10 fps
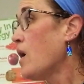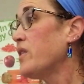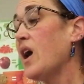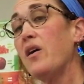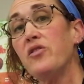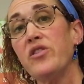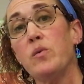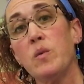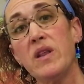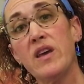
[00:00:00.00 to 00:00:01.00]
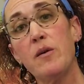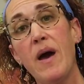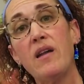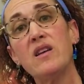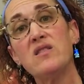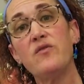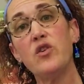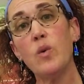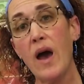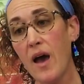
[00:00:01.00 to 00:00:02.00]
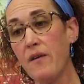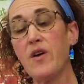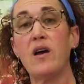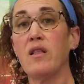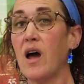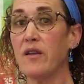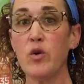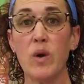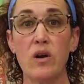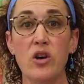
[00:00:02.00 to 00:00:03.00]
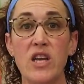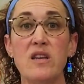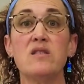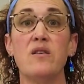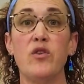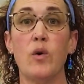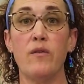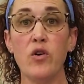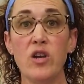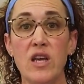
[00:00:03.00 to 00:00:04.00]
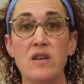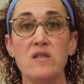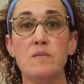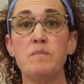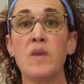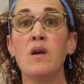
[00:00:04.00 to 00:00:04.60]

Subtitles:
The other thing we want to think about is if you have, a lot of you wear hoodies, if you have hoodies,